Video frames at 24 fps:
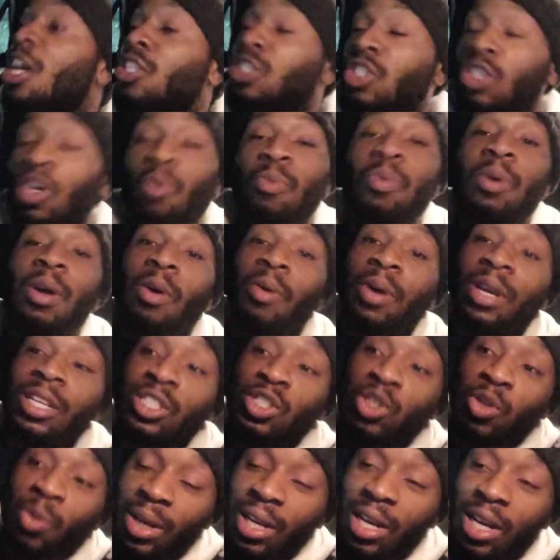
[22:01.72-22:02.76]
So we're gonna
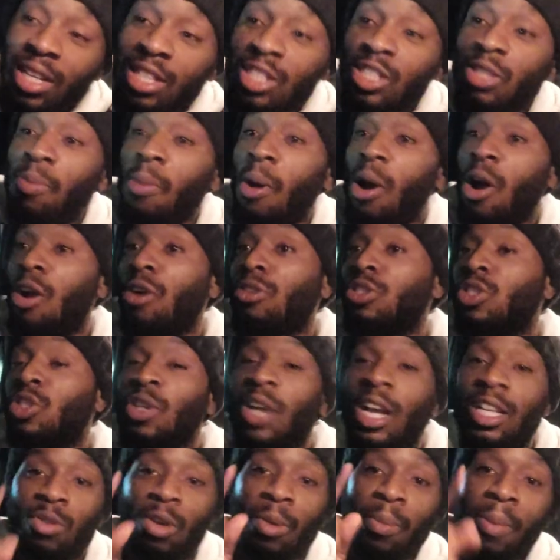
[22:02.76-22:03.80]
get 300 tomorrow. So you
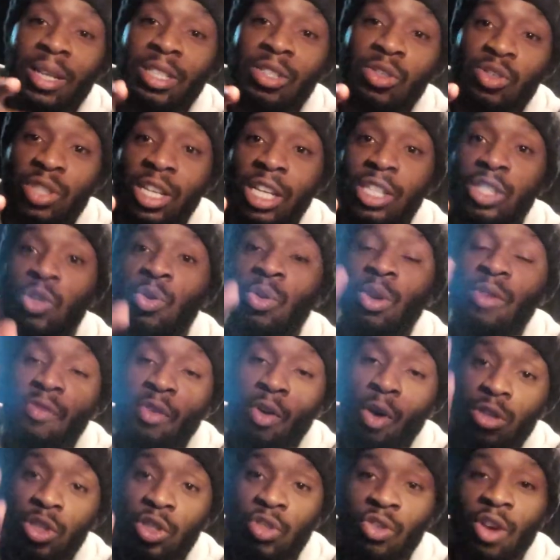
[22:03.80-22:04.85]
guys wanna make sure you stay tuned. If
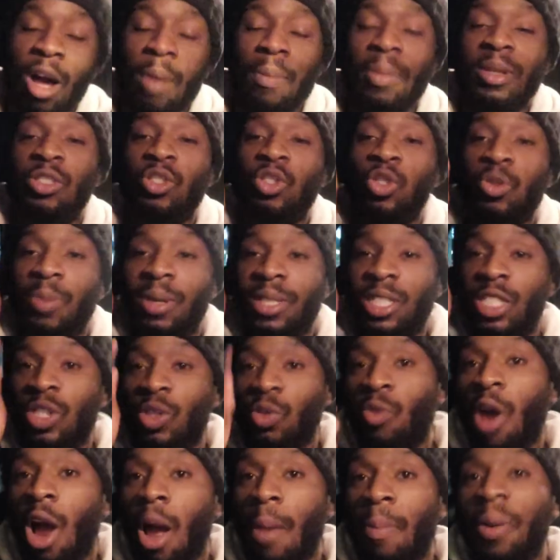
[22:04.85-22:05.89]
you aren't subscribed, make sure you smash the
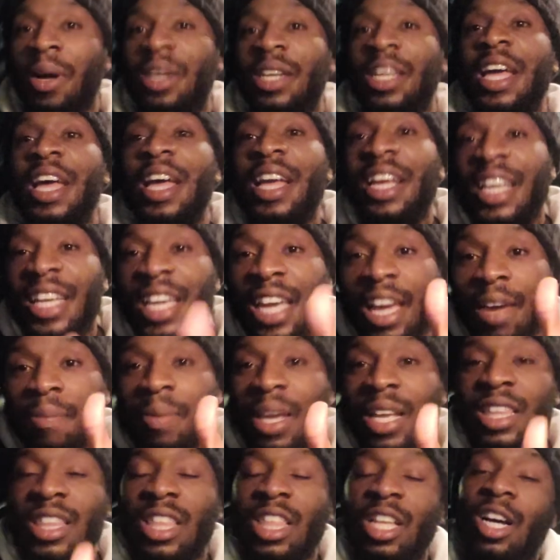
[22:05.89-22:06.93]
subscribe button. Give
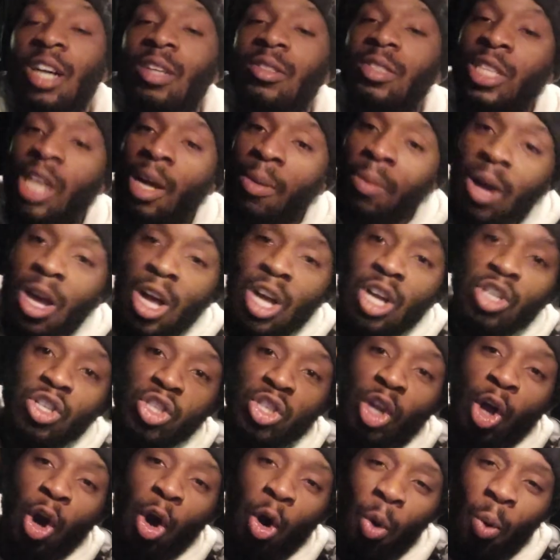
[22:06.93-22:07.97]
me a thumbs up.
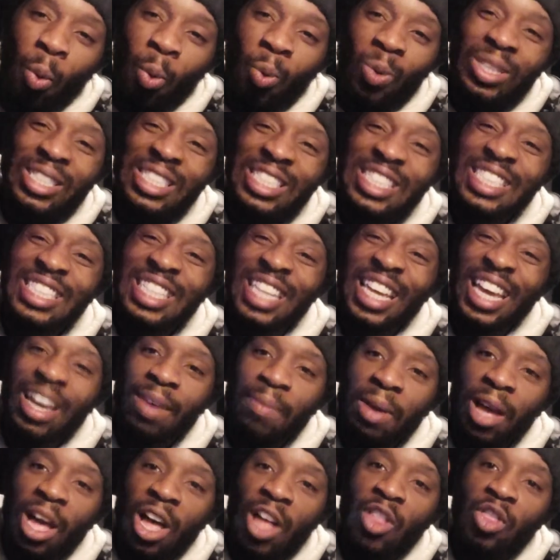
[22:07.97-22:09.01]
Don't
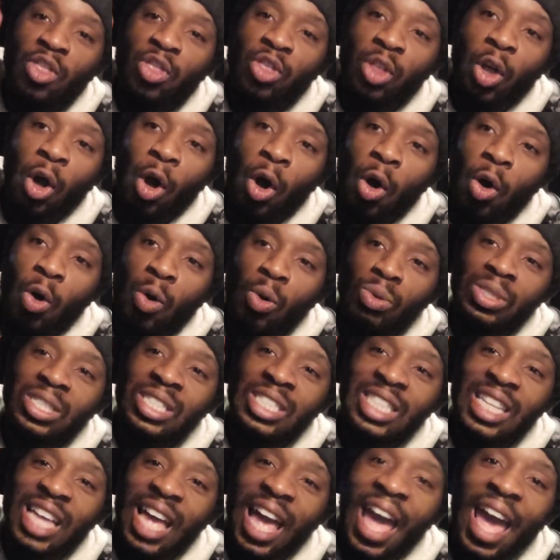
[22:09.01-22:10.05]
skip
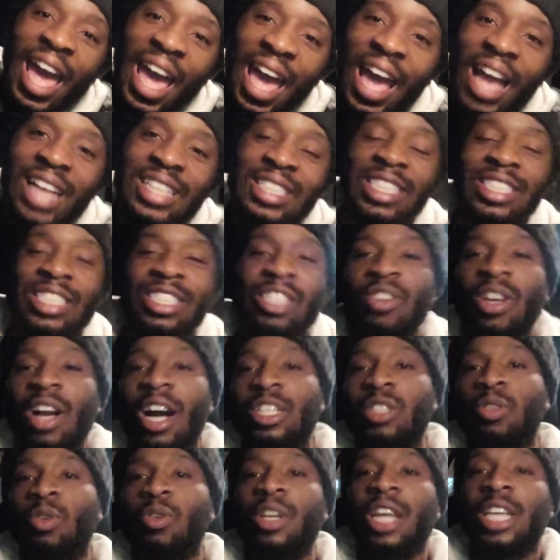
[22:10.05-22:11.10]
those ads. I'll see you
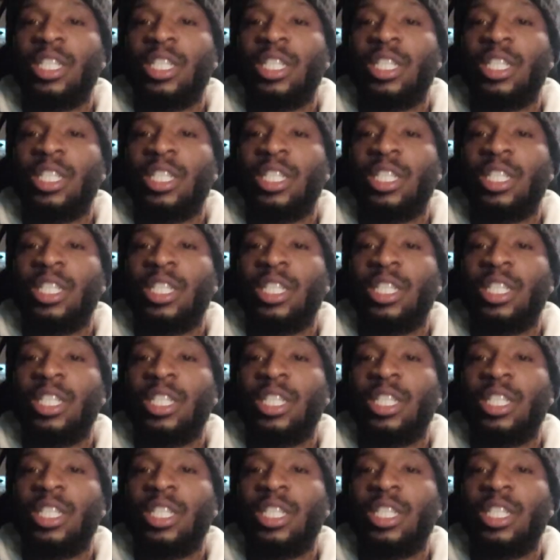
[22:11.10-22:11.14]
guys on the